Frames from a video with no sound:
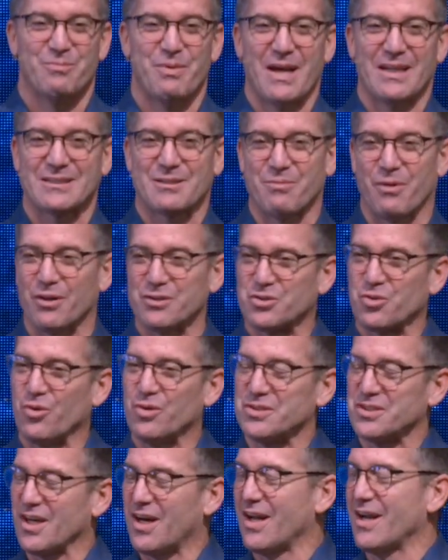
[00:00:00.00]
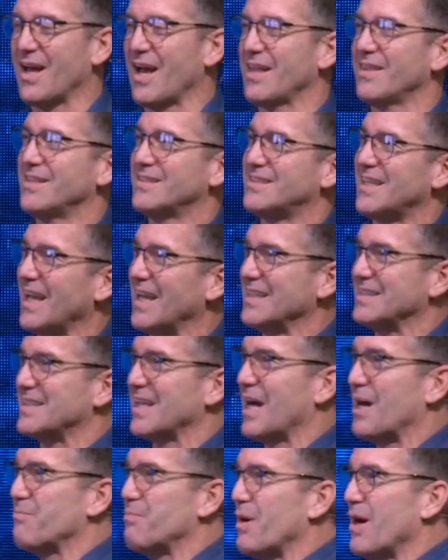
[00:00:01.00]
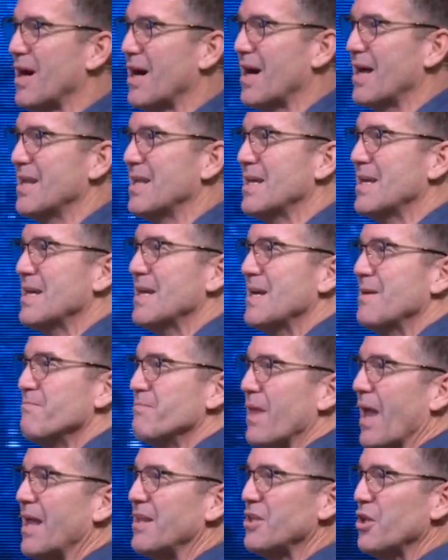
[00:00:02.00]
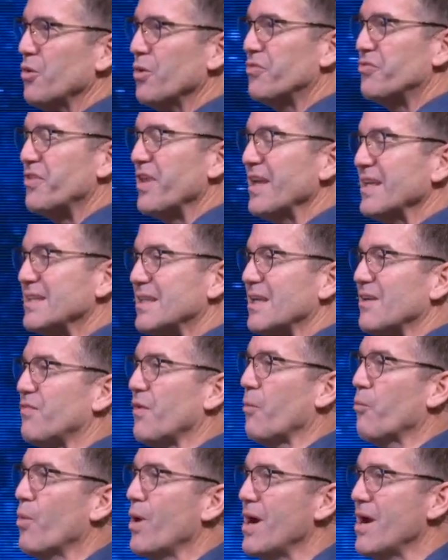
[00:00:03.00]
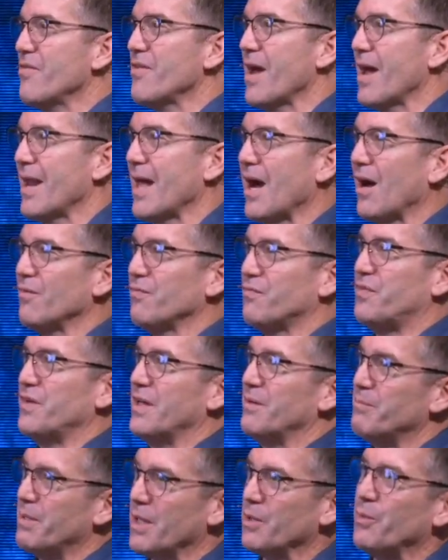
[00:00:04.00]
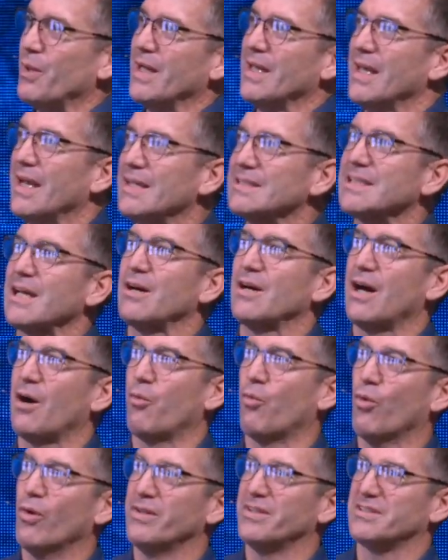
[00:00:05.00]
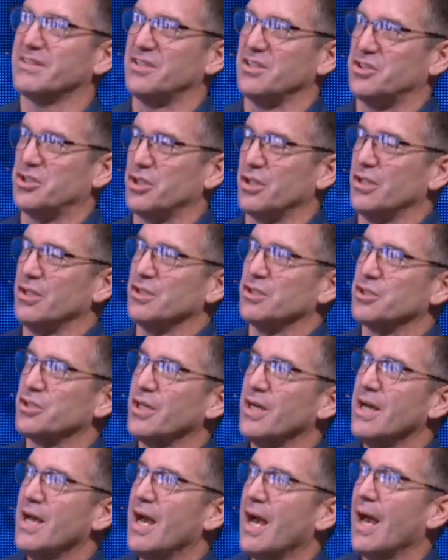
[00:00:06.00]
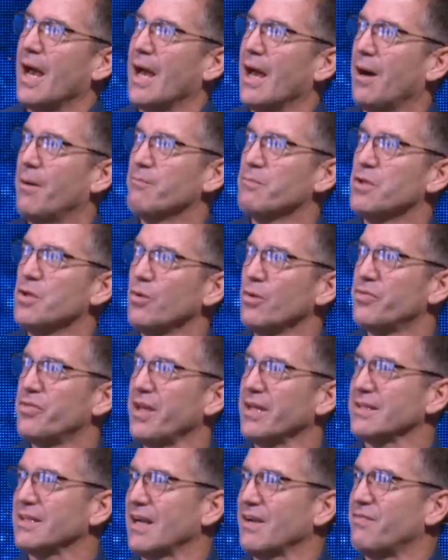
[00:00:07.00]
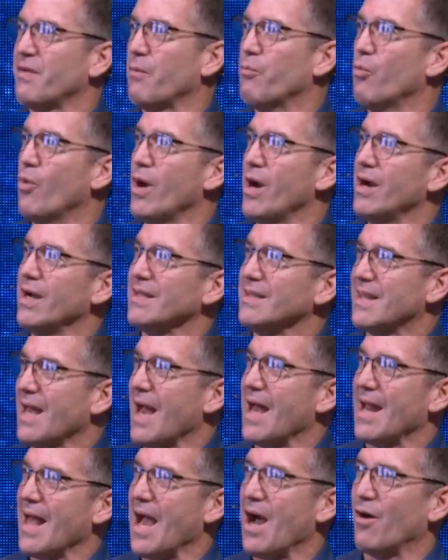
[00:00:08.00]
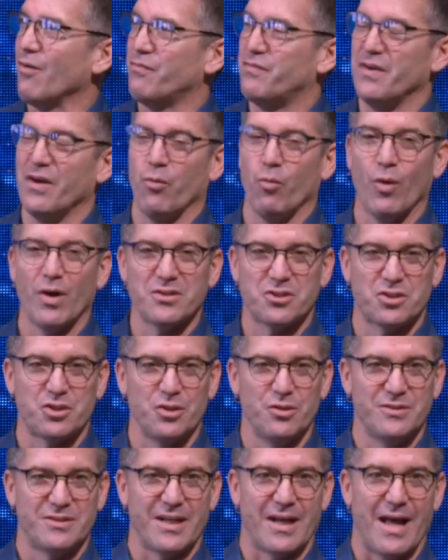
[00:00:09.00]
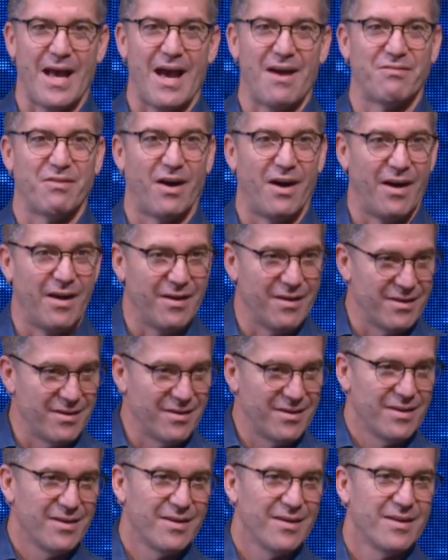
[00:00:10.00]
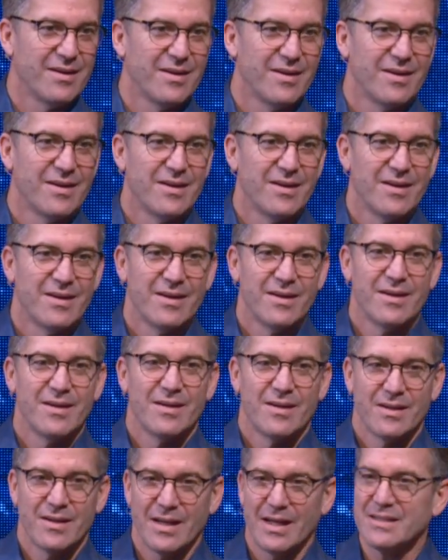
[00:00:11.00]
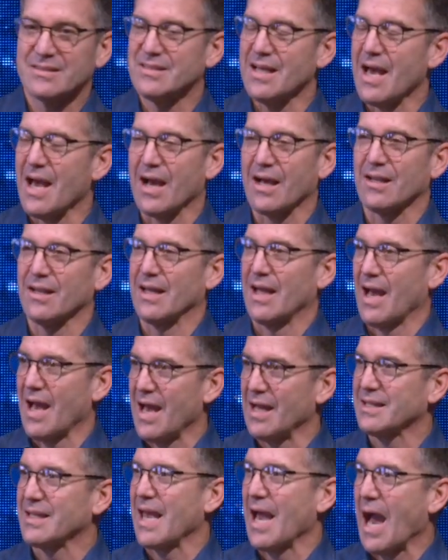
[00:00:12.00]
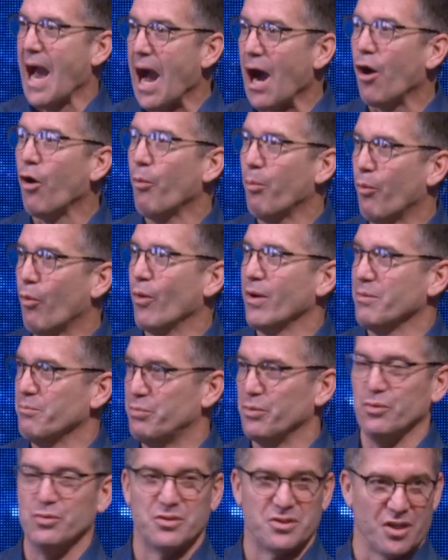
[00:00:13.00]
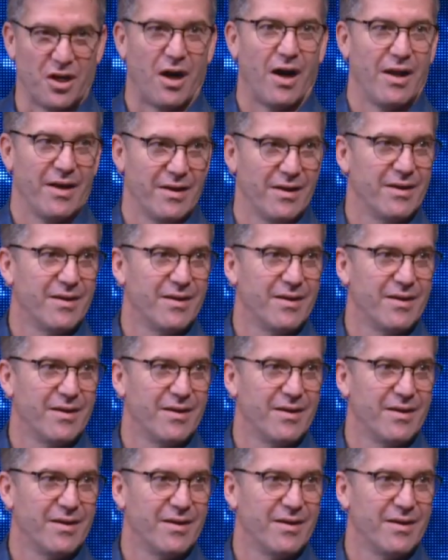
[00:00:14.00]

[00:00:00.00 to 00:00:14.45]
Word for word: basketball shorts on, I had the tank top on. And you would think that if I'm wearing that outfit, and by the way, yes, I, I wore this to church. Um, you would think that if I'm wearing that outfit, what shoes did I have on? Exactly. I had cowboy boots on.